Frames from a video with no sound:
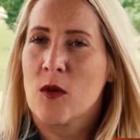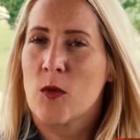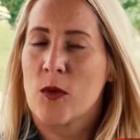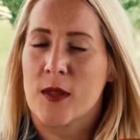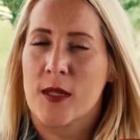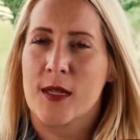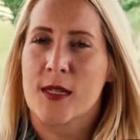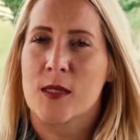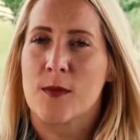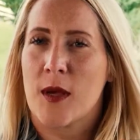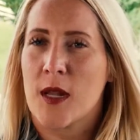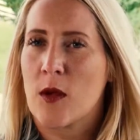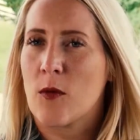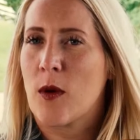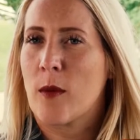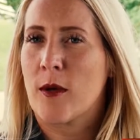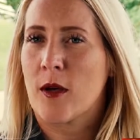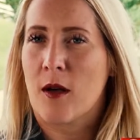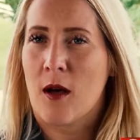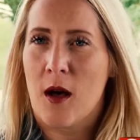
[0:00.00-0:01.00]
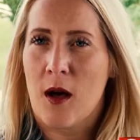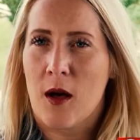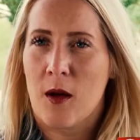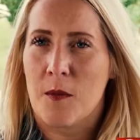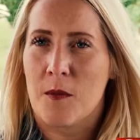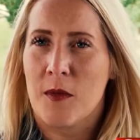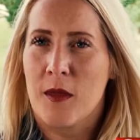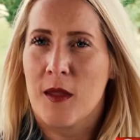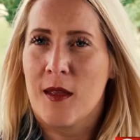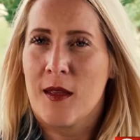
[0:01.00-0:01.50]
When these men and women
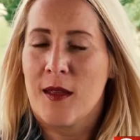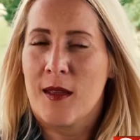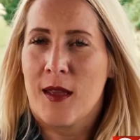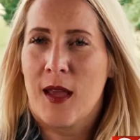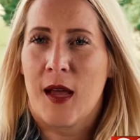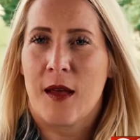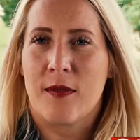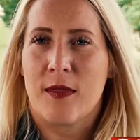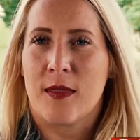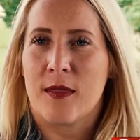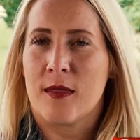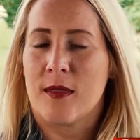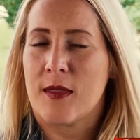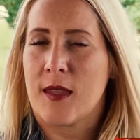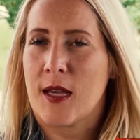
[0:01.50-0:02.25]
come and